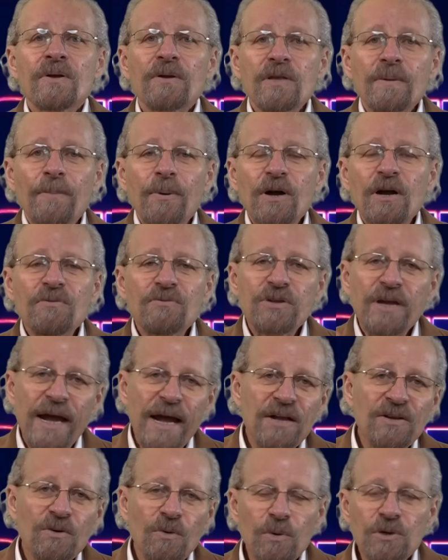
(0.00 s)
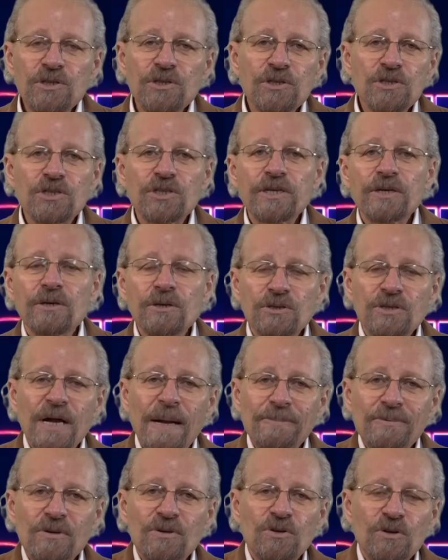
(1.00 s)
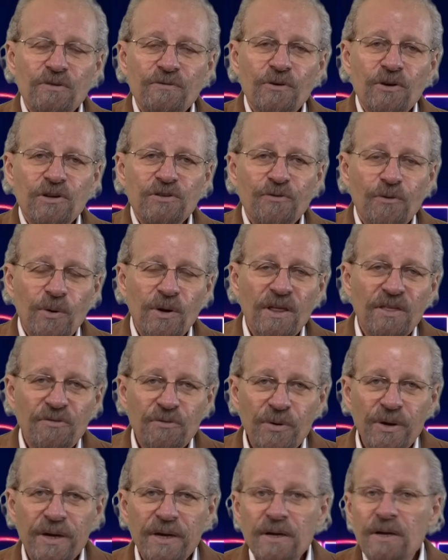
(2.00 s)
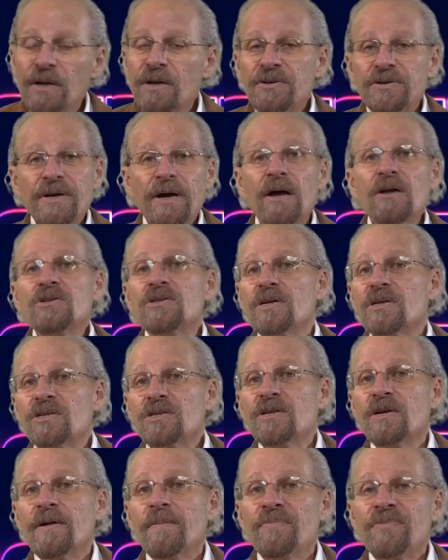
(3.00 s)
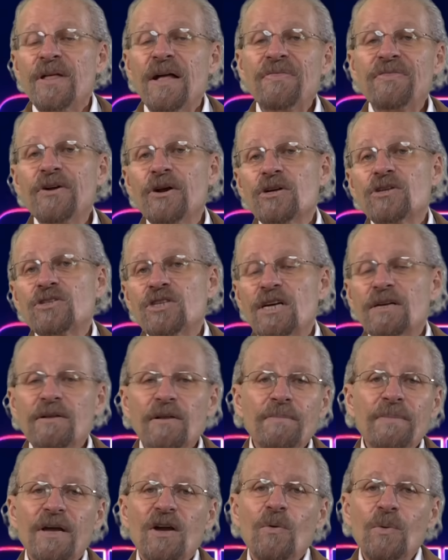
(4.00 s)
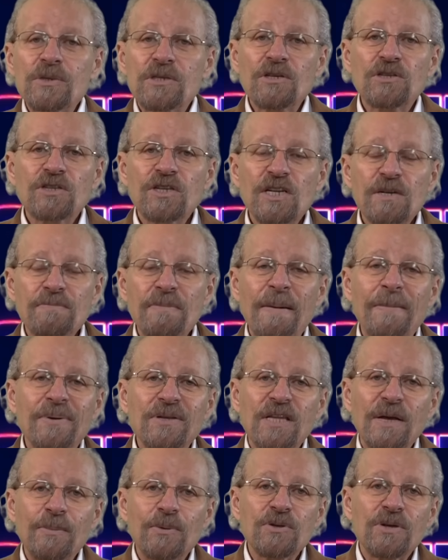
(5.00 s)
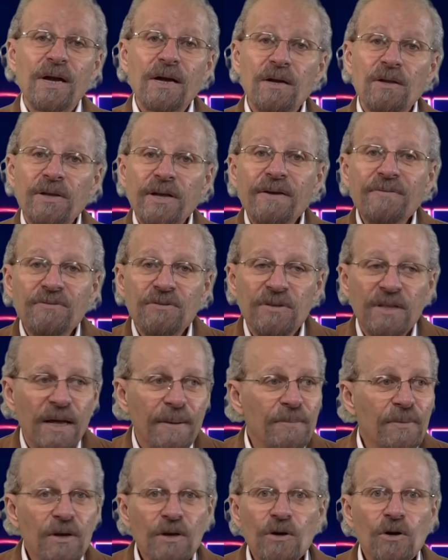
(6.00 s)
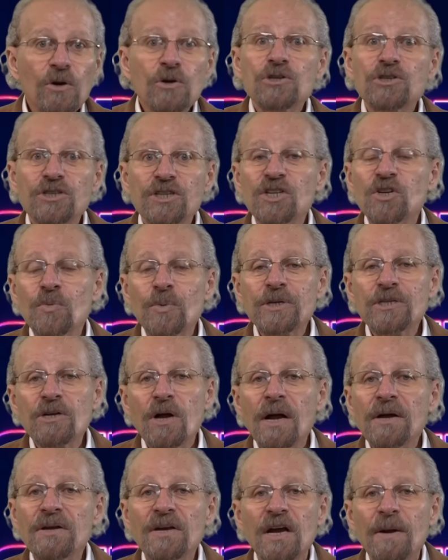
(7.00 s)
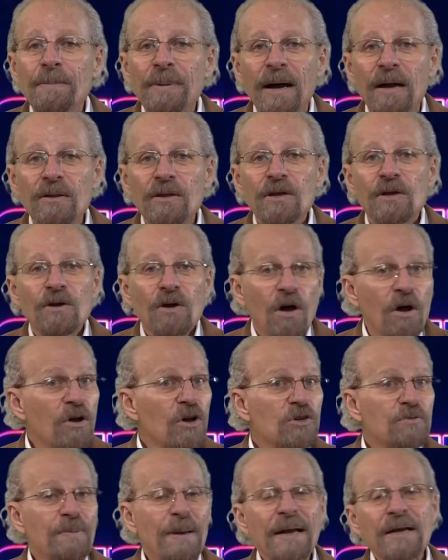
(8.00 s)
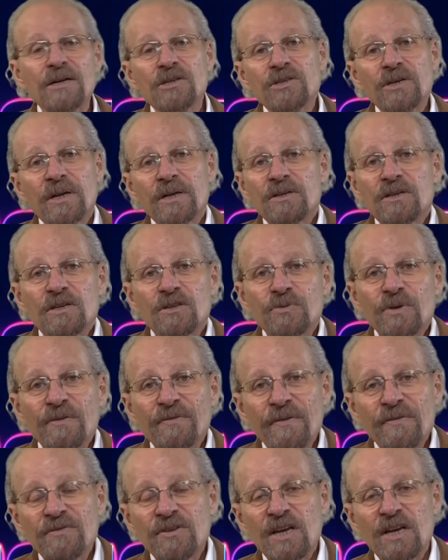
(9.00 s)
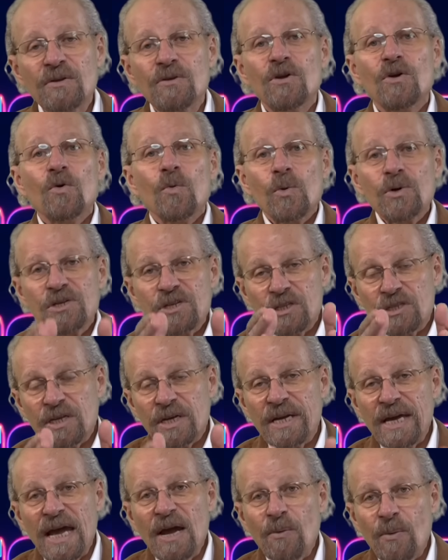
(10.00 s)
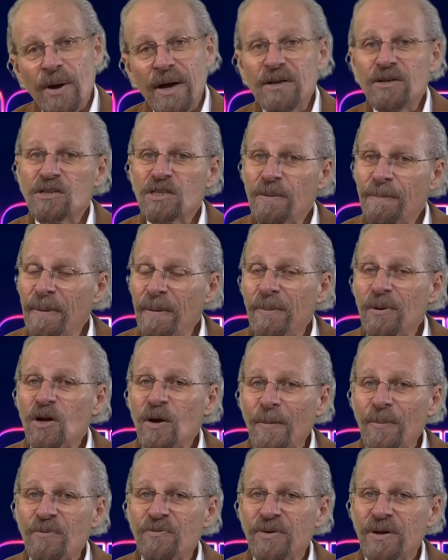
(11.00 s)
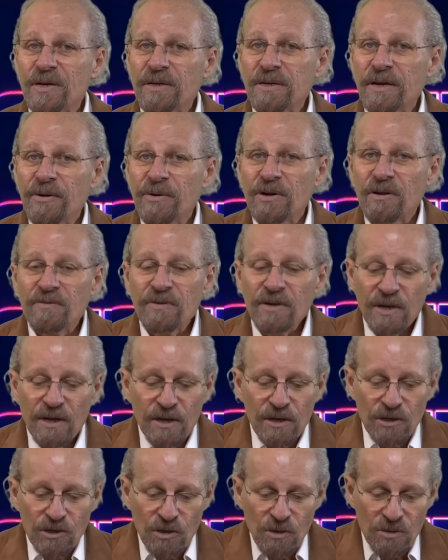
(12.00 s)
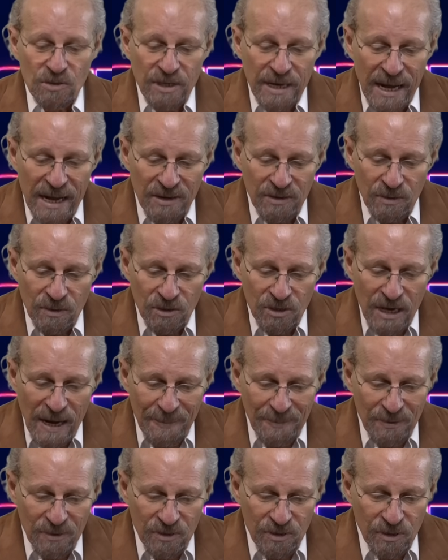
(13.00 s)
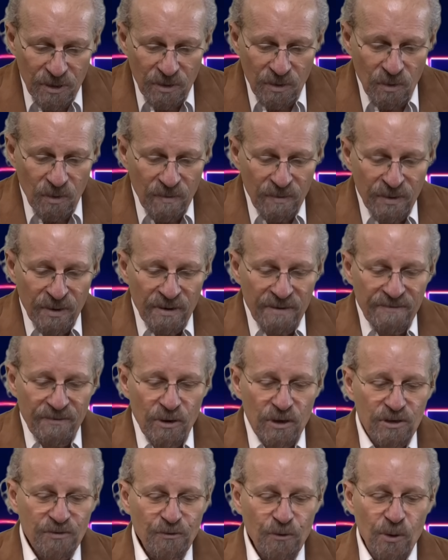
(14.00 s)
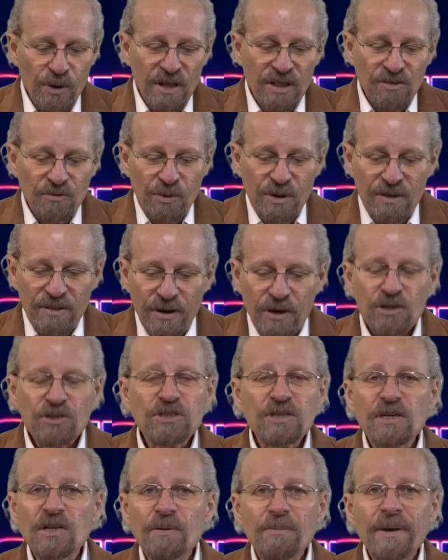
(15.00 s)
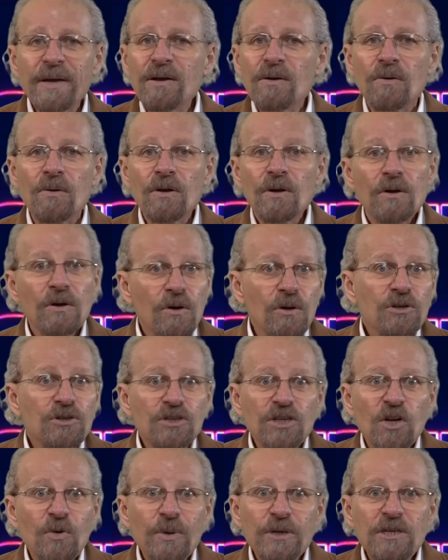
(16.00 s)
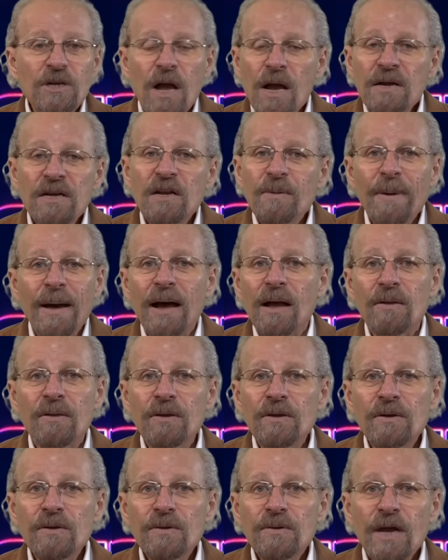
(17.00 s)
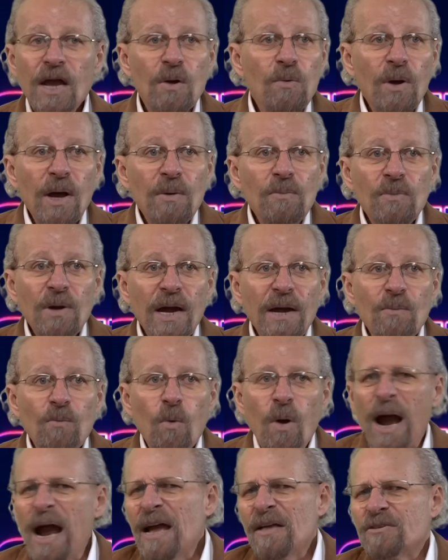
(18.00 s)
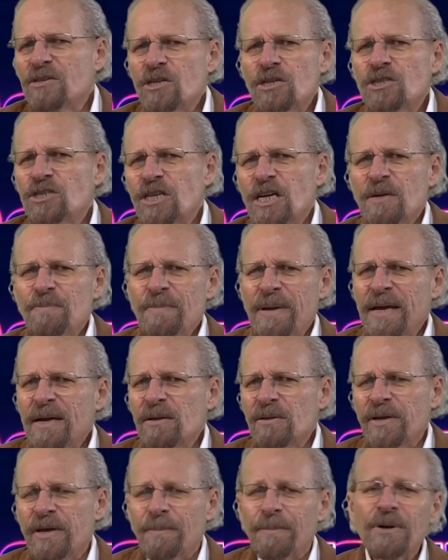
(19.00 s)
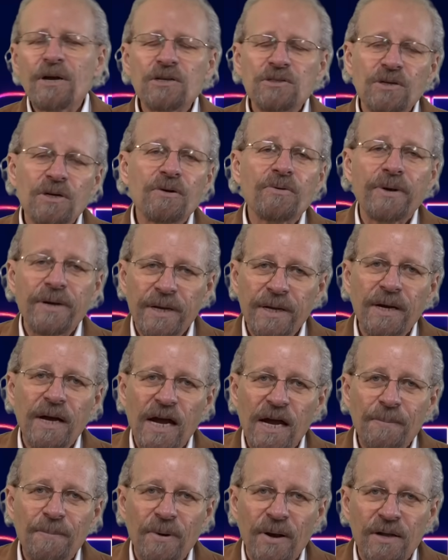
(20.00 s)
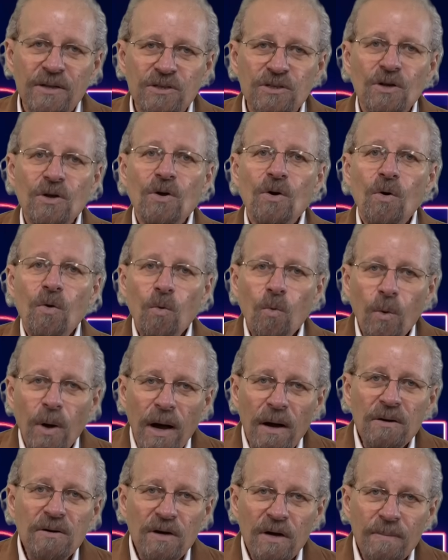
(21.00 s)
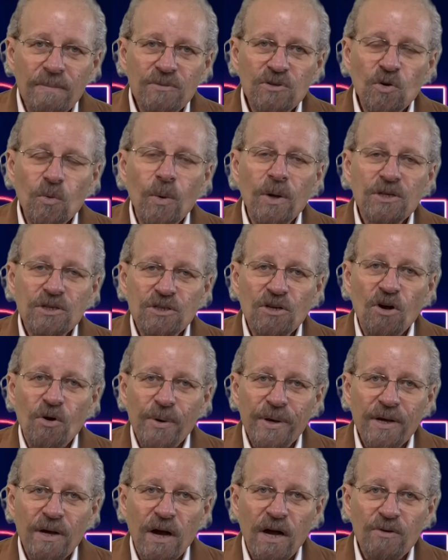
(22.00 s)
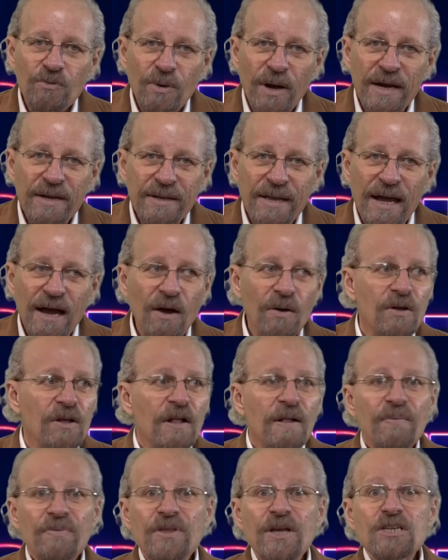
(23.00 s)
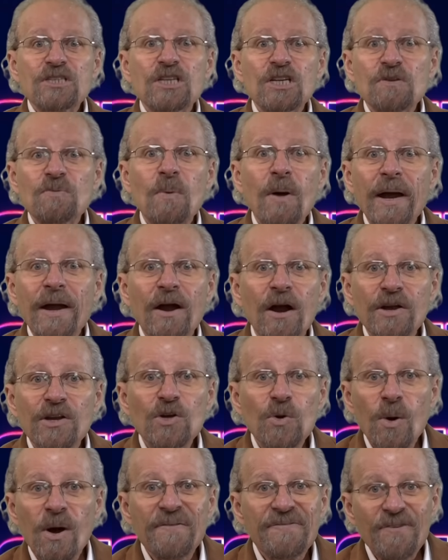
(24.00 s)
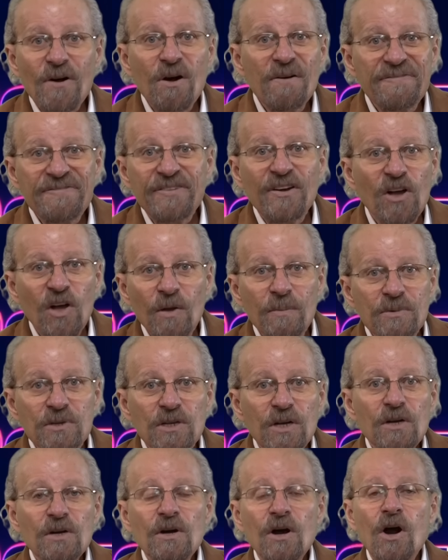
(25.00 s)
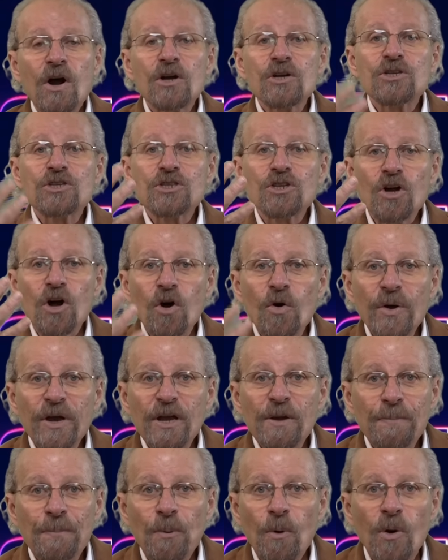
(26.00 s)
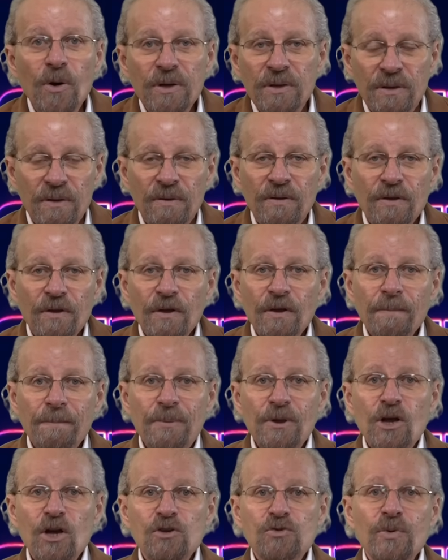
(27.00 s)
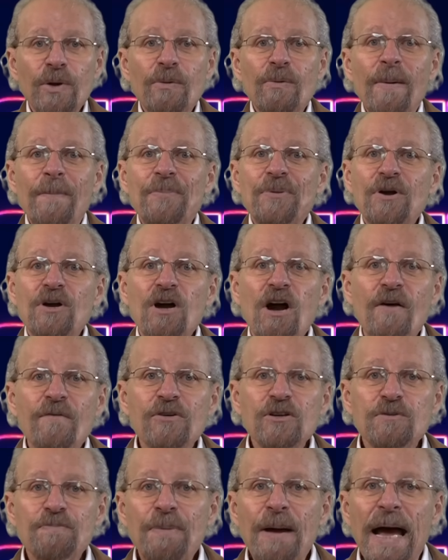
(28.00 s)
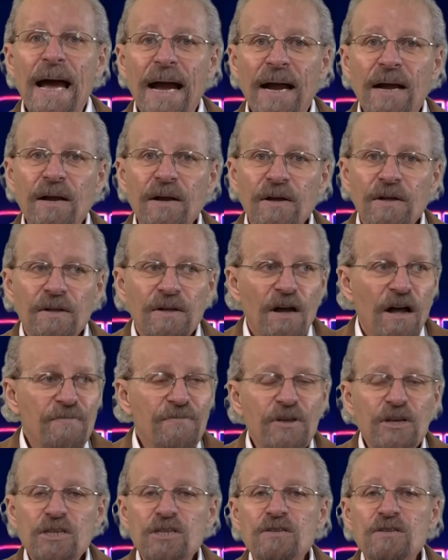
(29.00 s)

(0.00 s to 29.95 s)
The book of Daniel, which is sealed, chapter 2, verse 43, tells us that their seed will mingle with the seed of men, but they will not cleave to them. Whose seed are we talking about? All goes back to Genesis 3:15, which is the gateway to the biblical prophetic narrative. So Daniel chapter 2, verse 43, their seed will mingle. Whose seed are we talking about? And why is the seed mingling? Because they're creating hybrids. Welcome to what's going on right now. This is why our UFO films are so important, because we rip the covers back of this